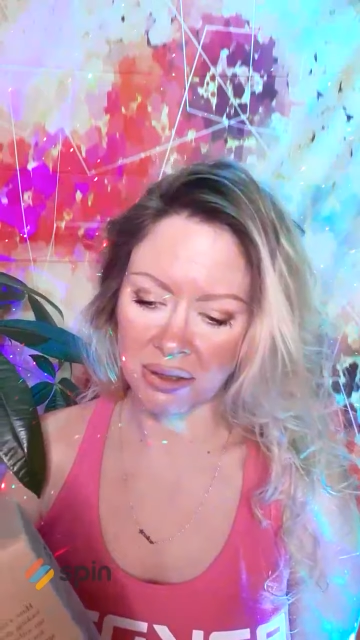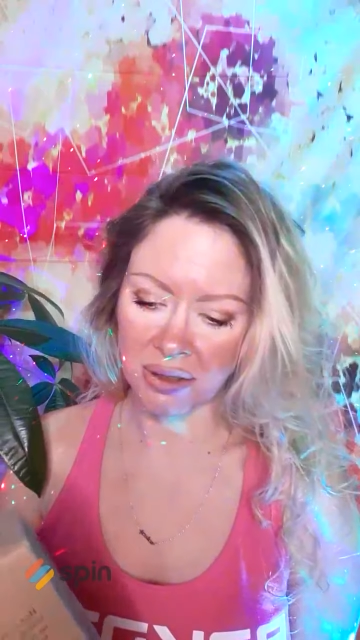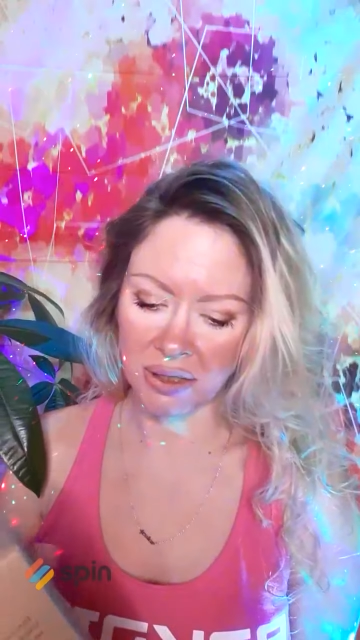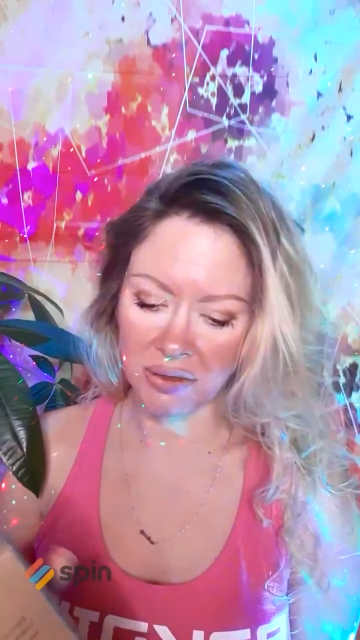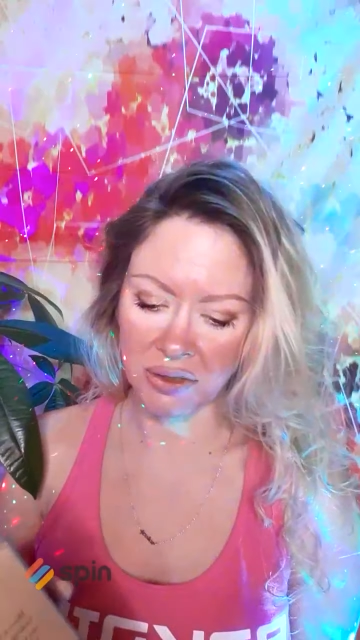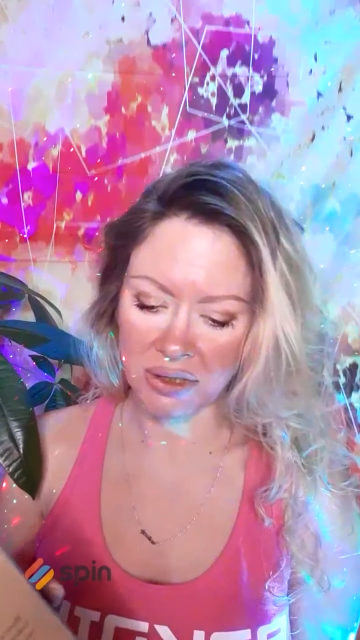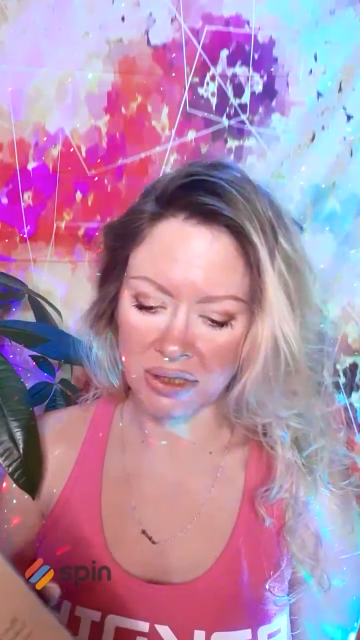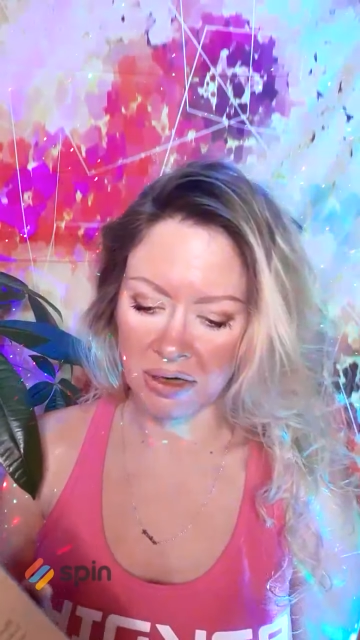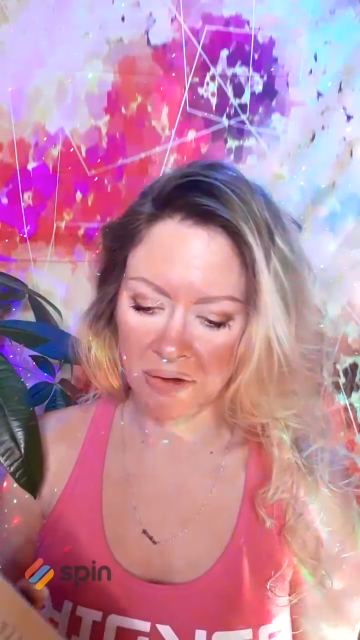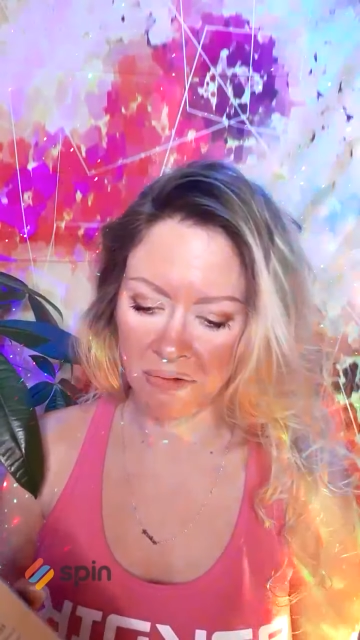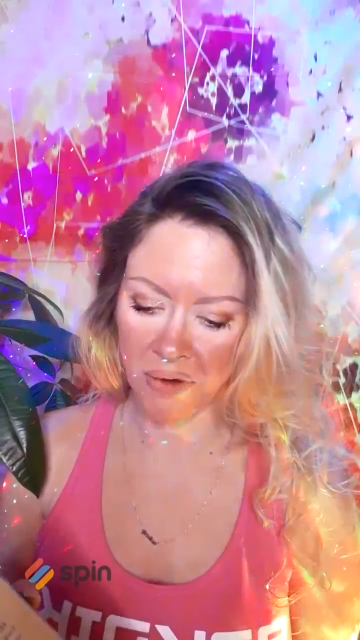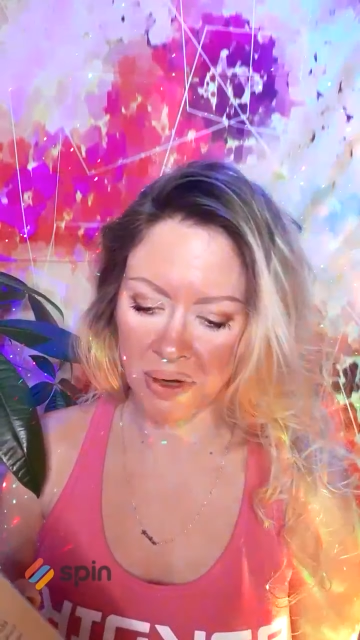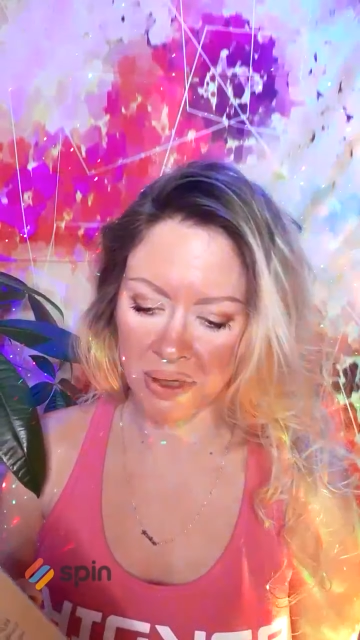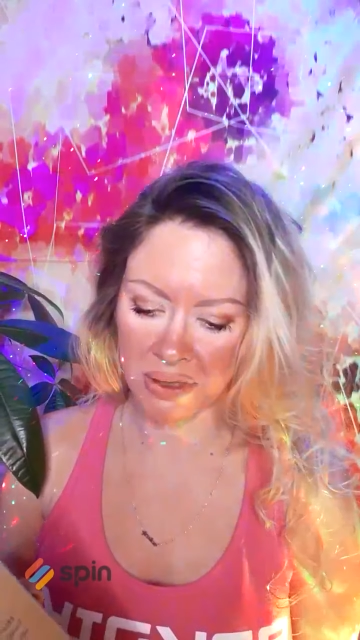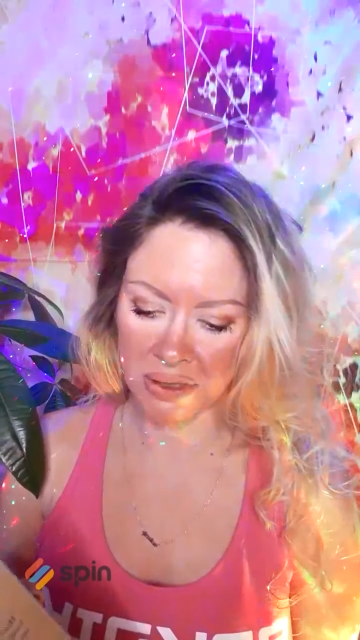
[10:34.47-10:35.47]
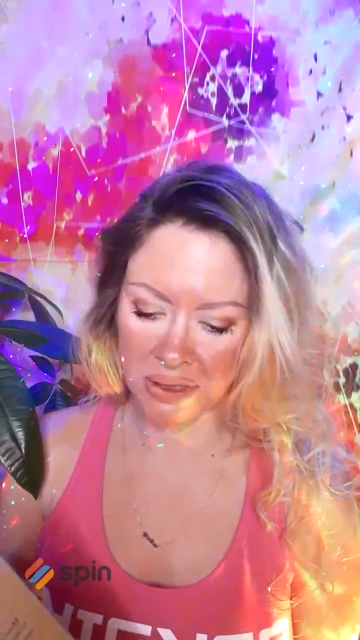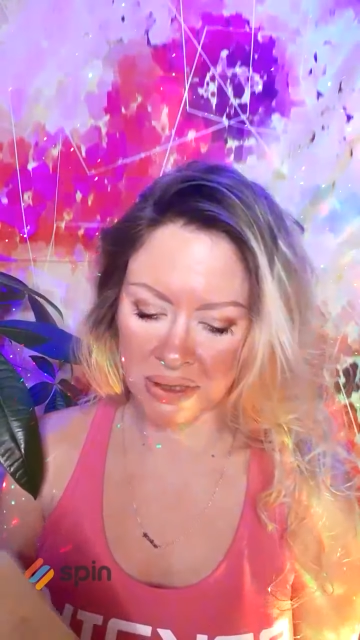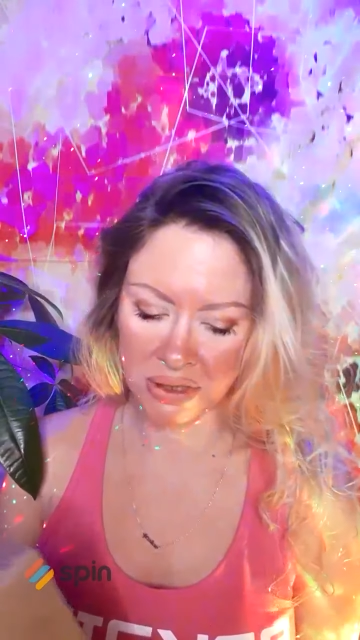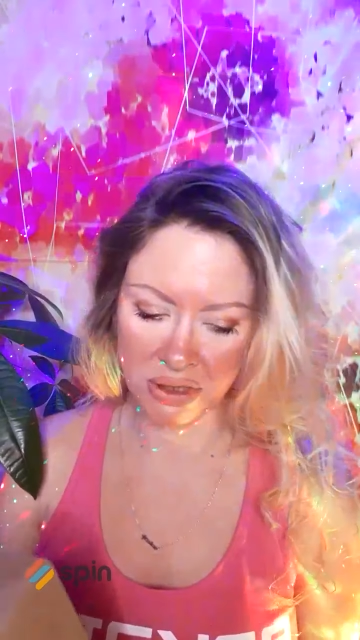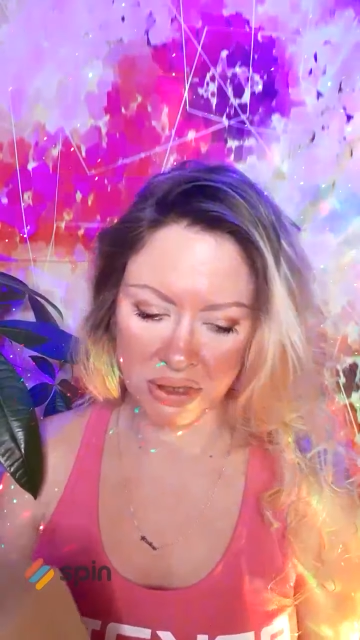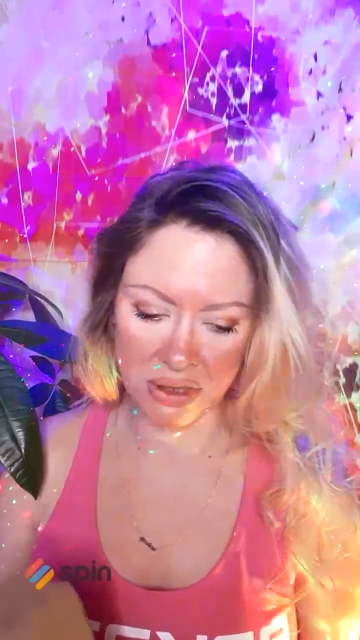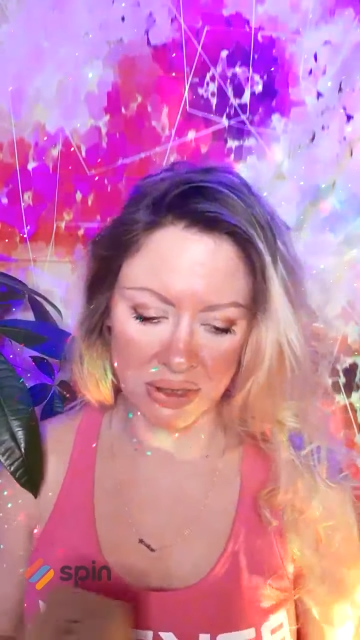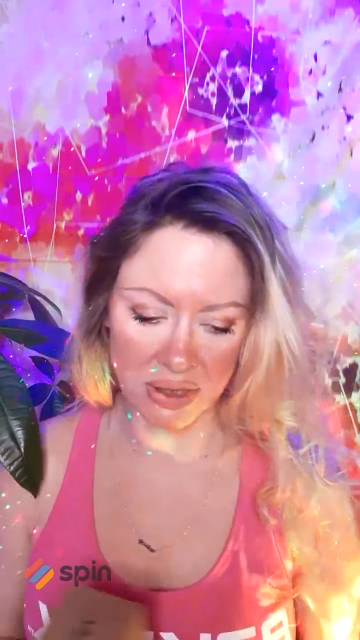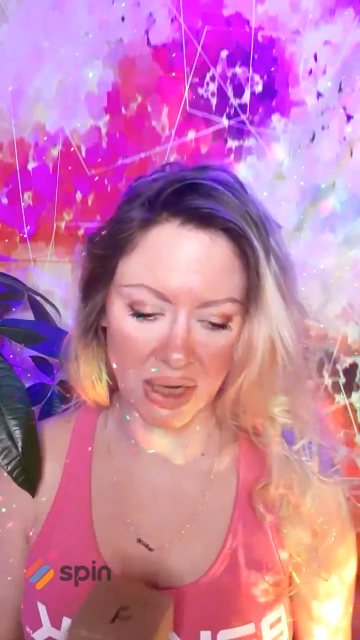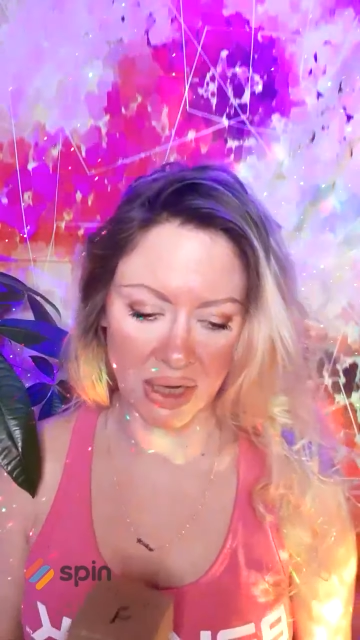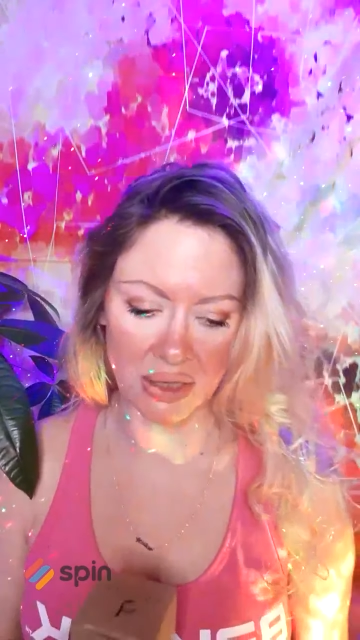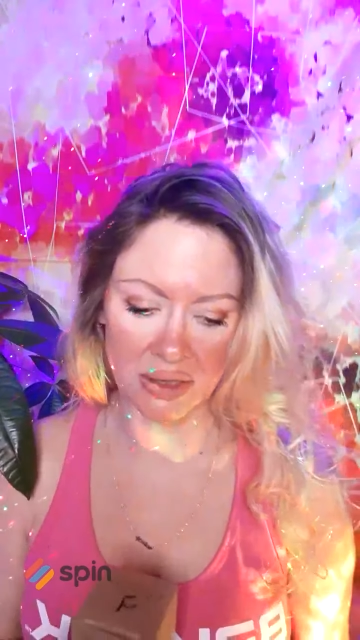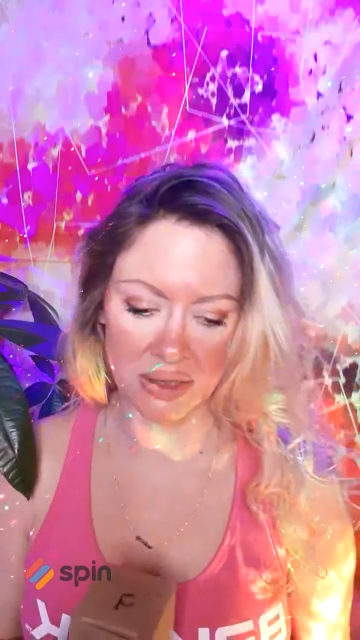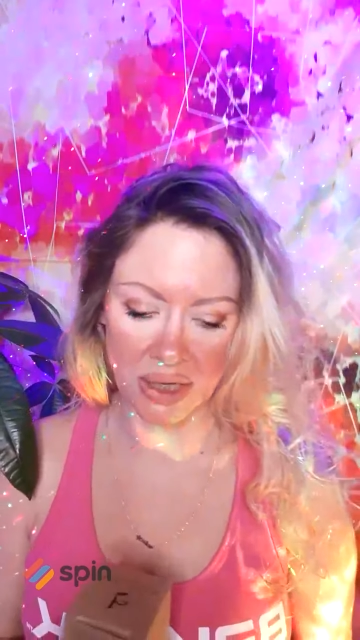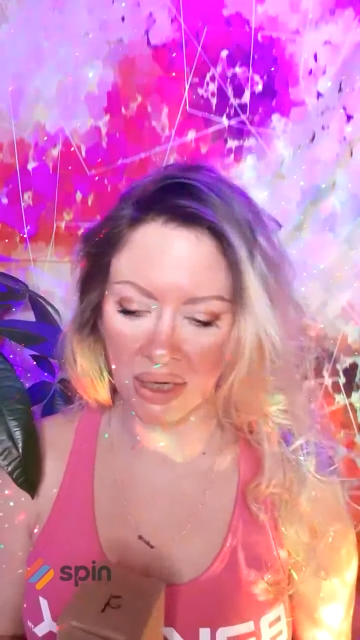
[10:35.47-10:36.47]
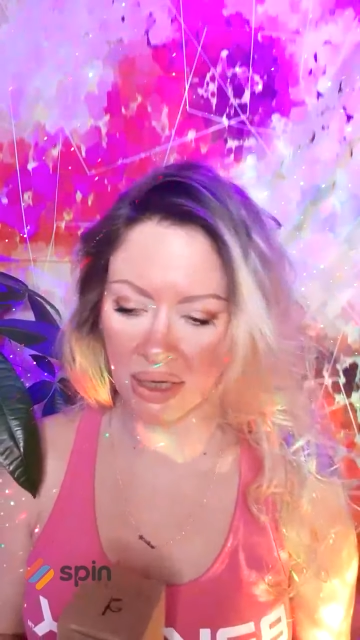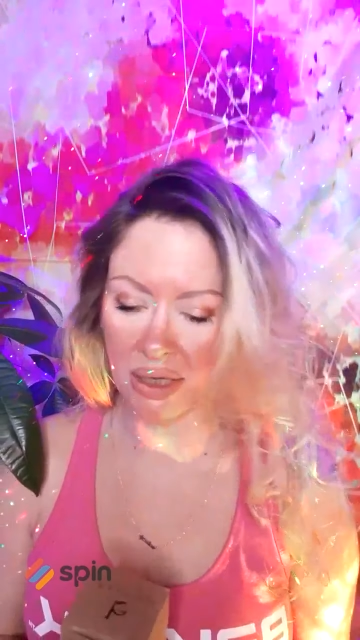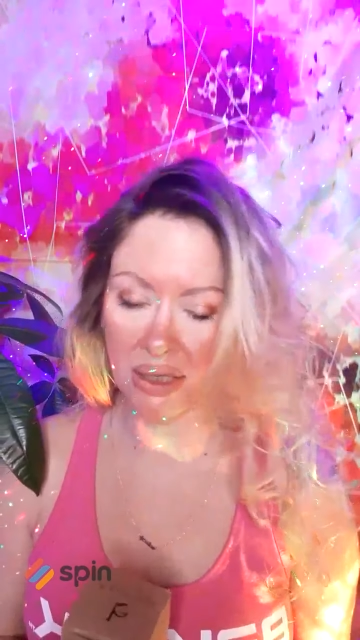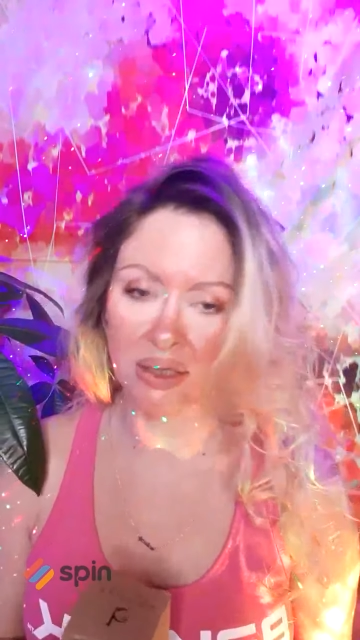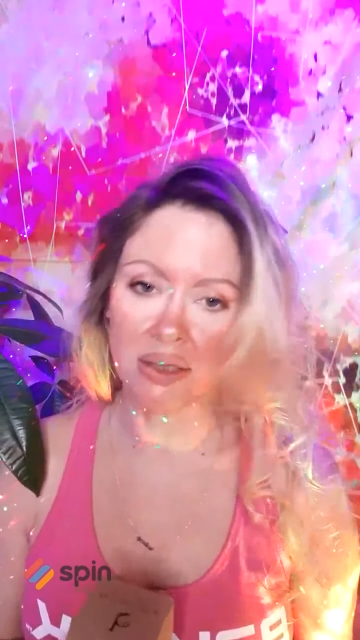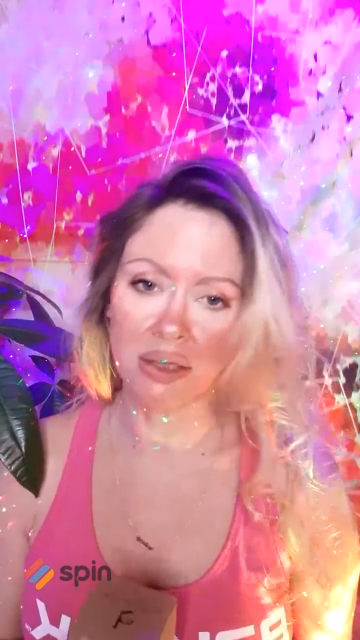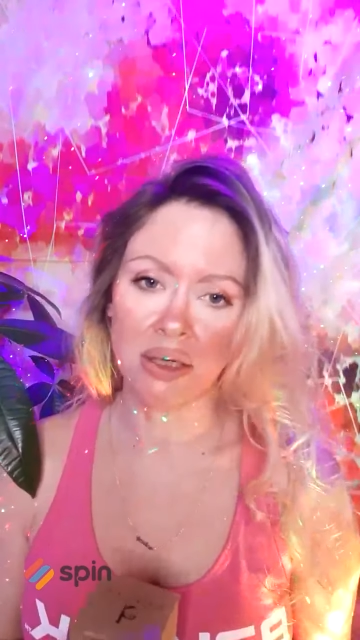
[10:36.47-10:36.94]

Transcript: Like the difference is just night and day